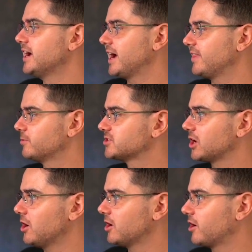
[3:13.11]
And there was a
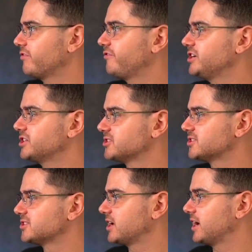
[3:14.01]
lot of
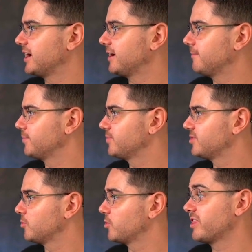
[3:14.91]
features uh,
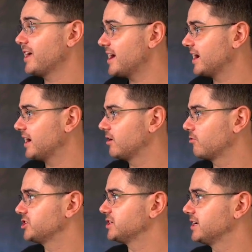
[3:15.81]
that were there
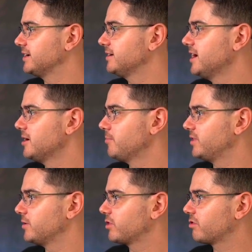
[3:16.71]
originally,
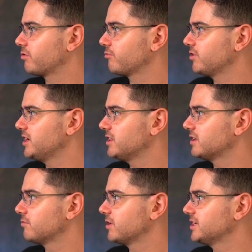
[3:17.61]
but there were three
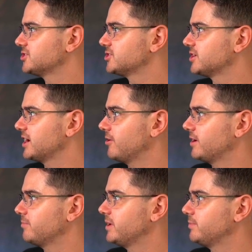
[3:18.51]
that really stood
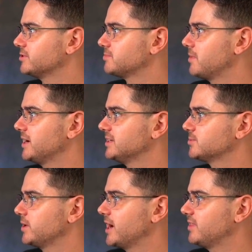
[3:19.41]
out in people's
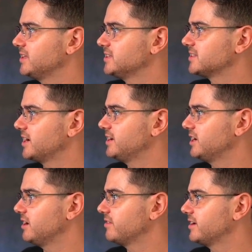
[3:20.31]
minds. We had this
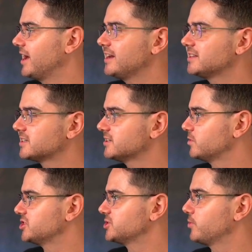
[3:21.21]
idea of an editor
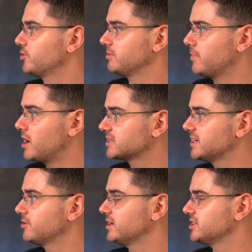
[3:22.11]
which supported
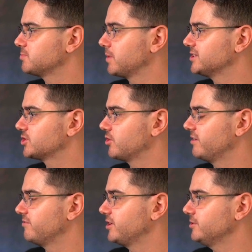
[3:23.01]
Markdown and a split
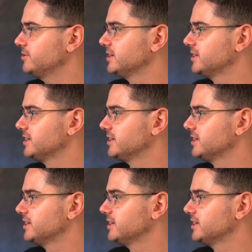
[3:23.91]
screen view.